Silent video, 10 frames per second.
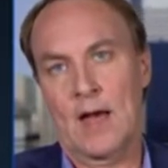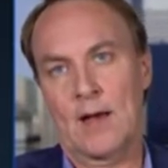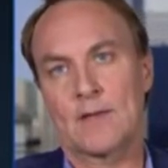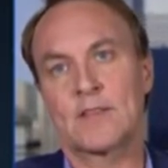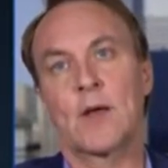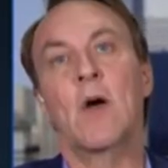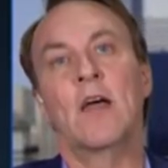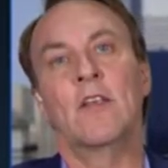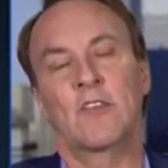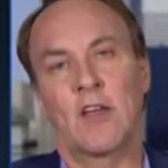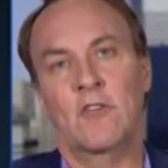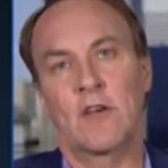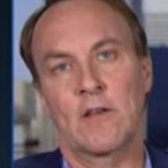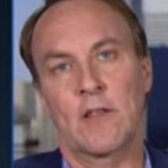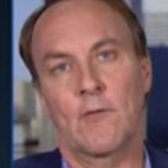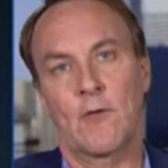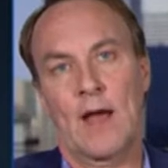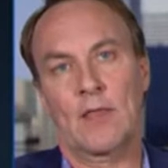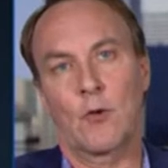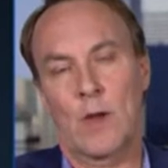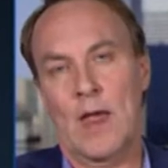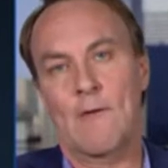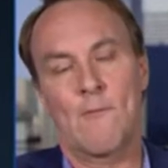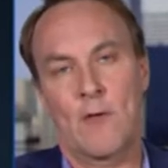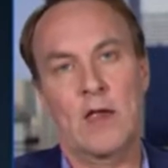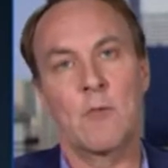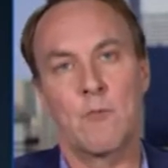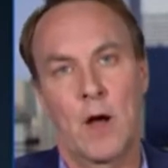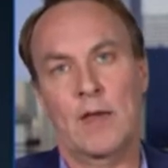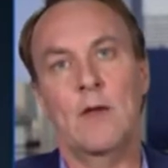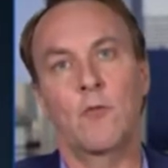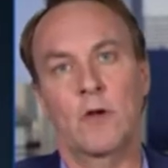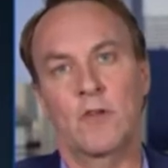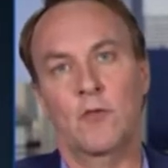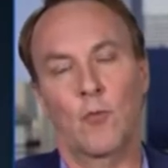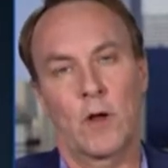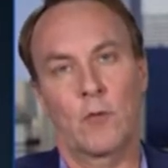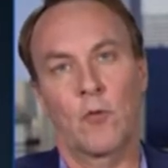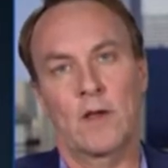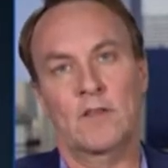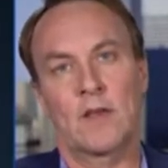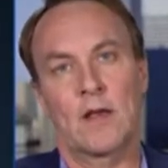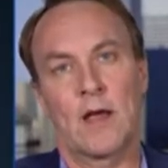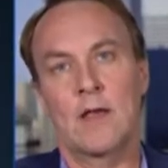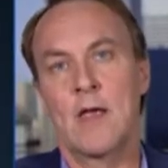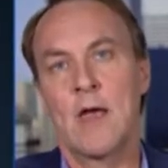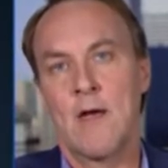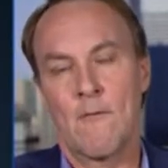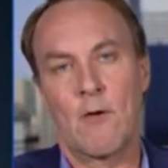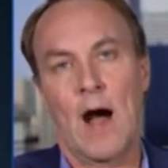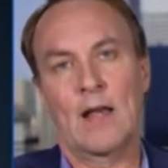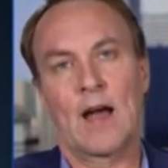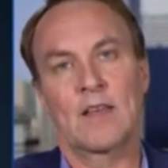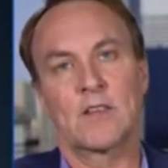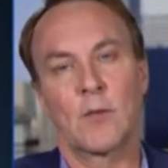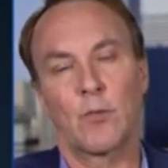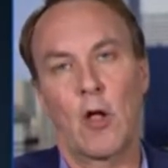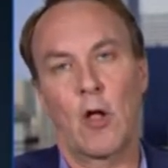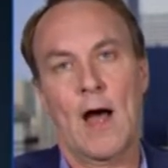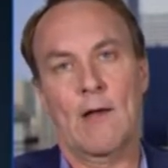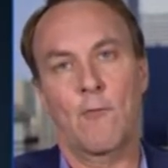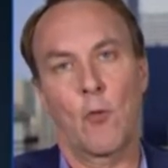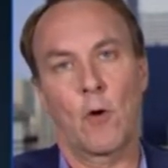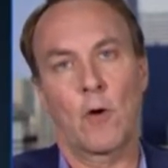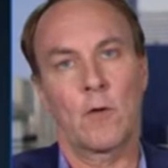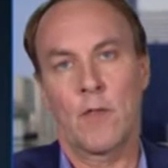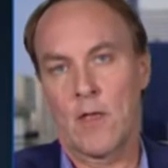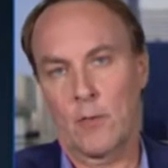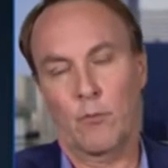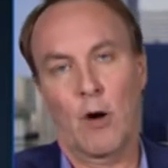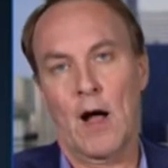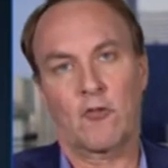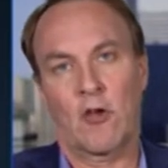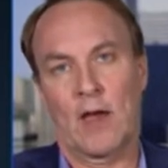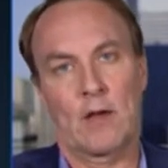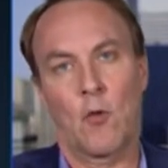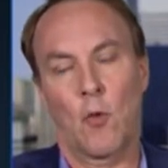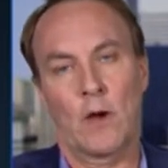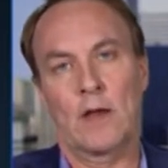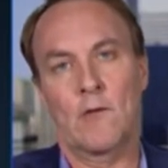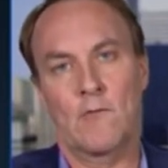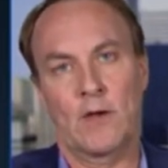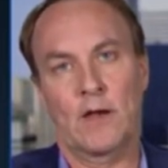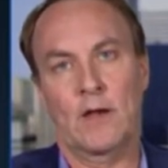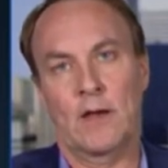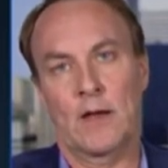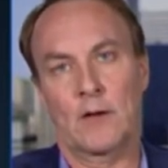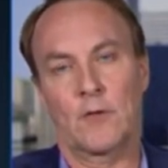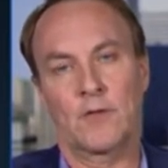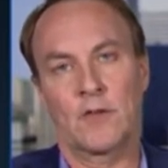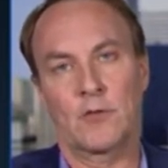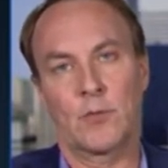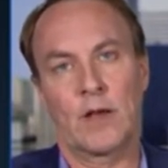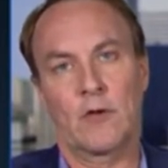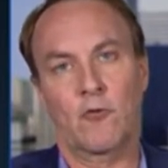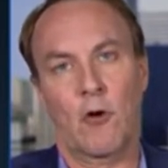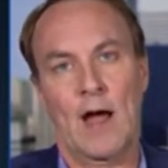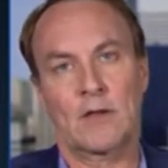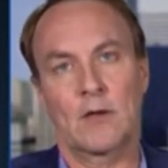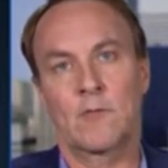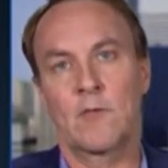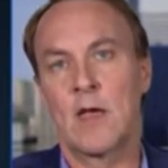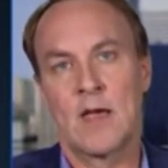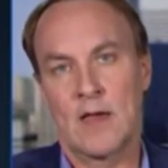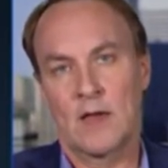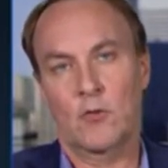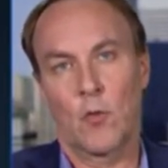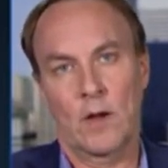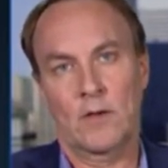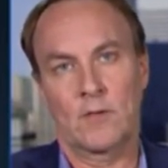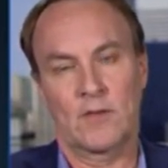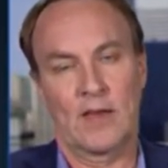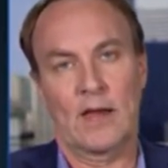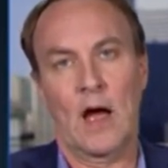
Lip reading: some attention to the fact that we have fiat money, which is one reason that finite supply for the blockchain-oriented vehicles has been attractive, is going to seek out